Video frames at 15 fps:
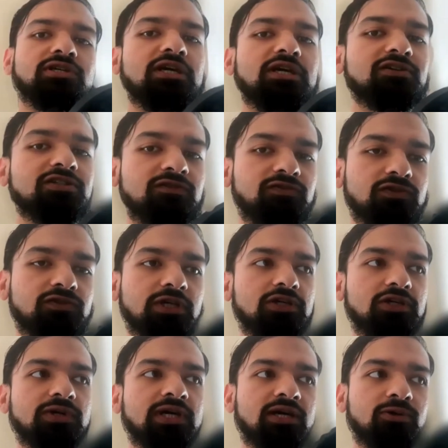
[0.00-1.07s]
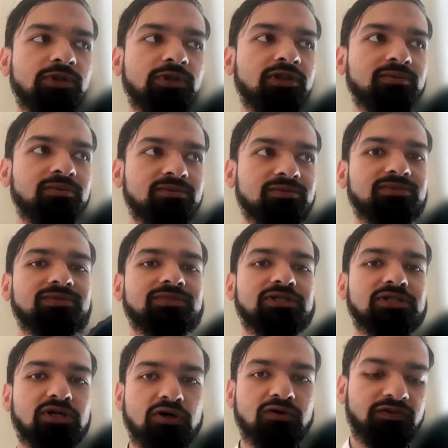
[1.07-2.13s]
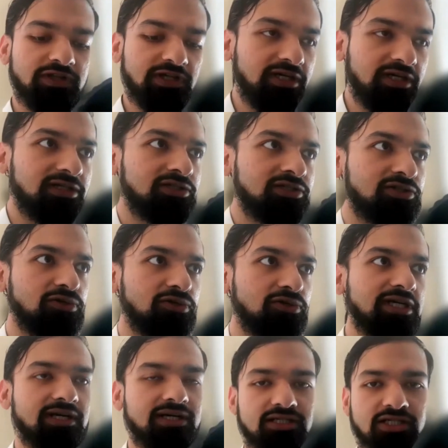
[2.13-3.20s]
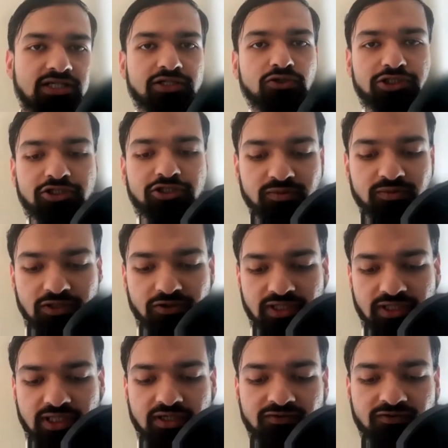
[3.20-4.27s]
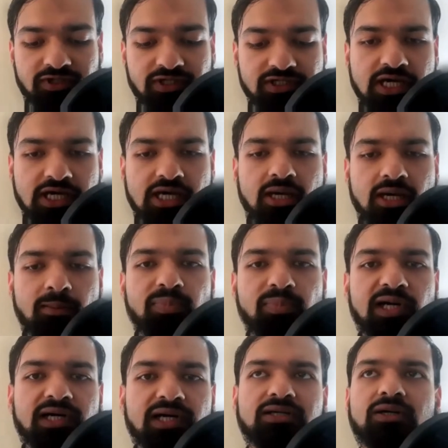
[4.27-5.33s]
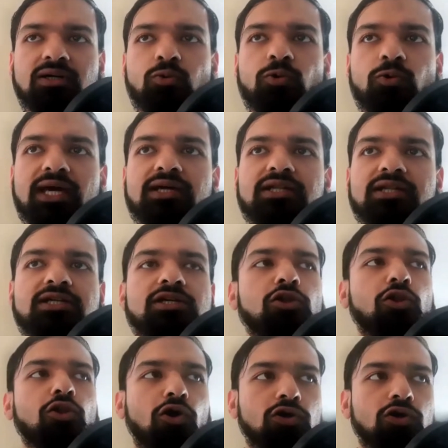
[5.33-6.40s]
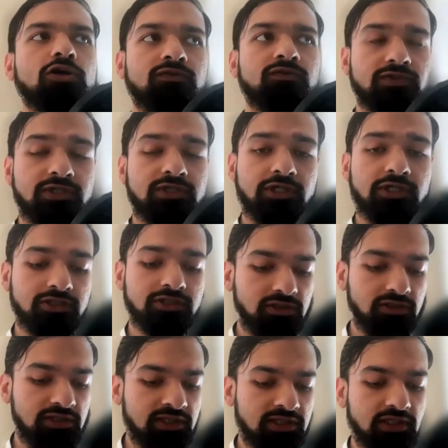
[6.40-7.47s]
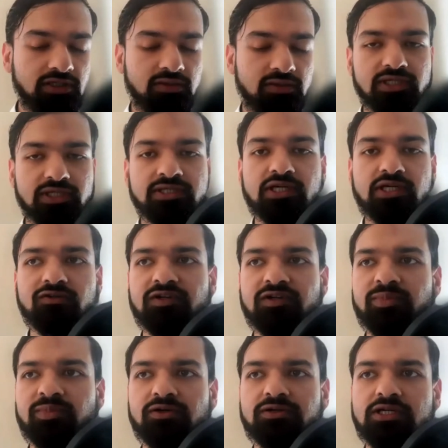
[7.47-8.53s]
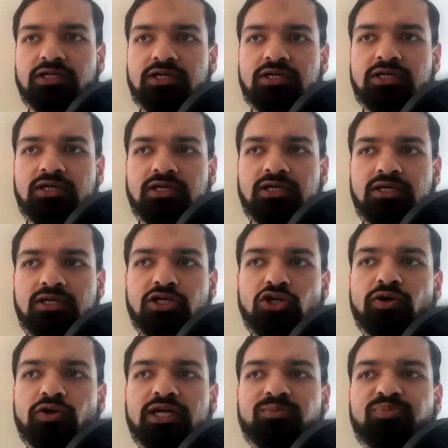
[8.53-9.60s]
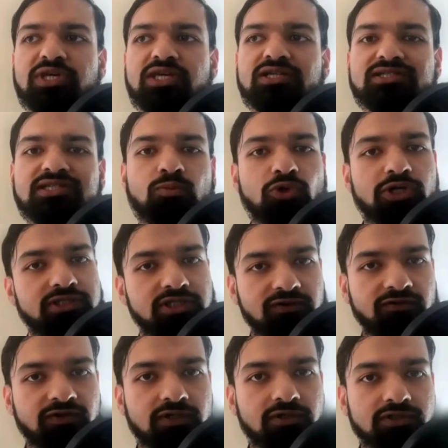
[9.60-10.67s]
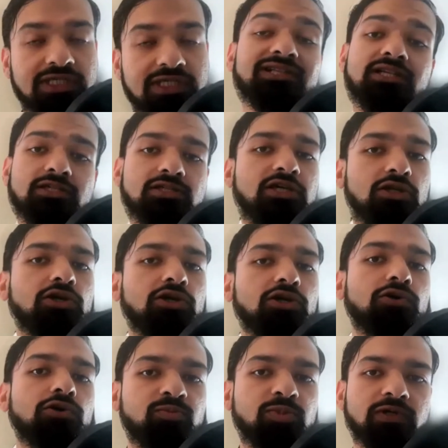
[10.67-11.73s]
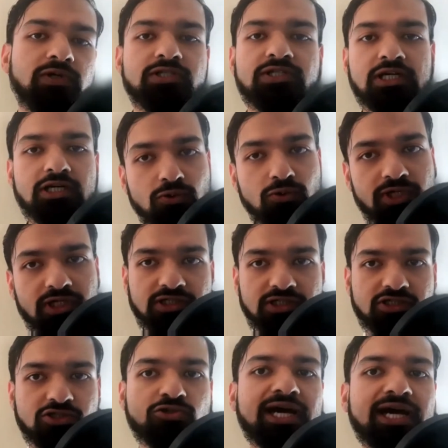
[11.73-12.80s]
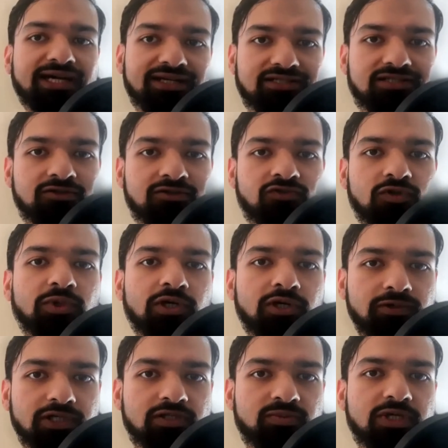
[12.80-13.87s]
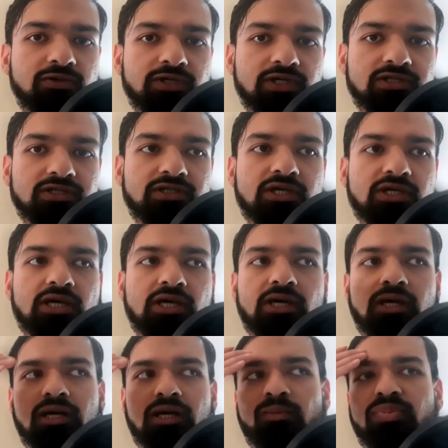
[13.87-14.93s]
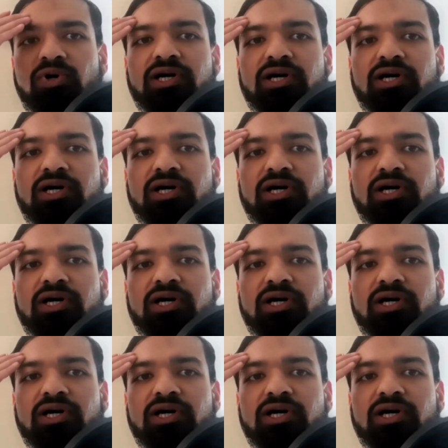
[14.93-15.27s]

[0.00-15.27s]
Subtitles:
interview that you had with him over there. So yeah, I know she'll be looking out for this. But we had a long conversation, Sana and myself, about, you know, it being somewhat difficult, at least in her experience. And I don't want to detract from her experience, but